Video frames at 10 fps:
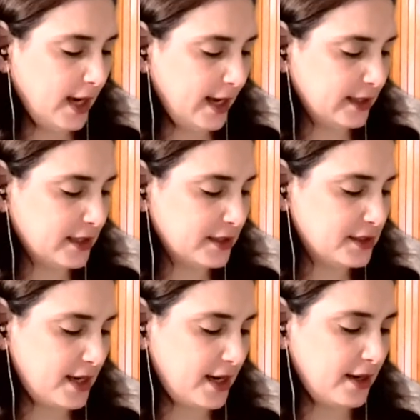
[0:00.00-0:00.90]
And let us
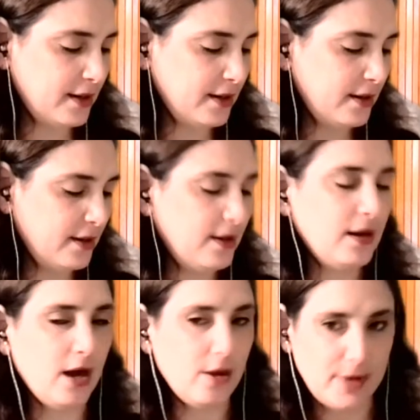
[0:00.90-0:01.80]
say,
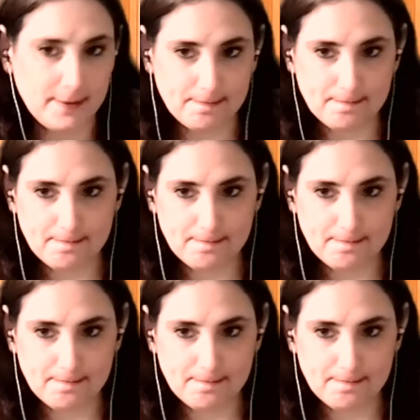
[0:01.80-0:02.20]
amen.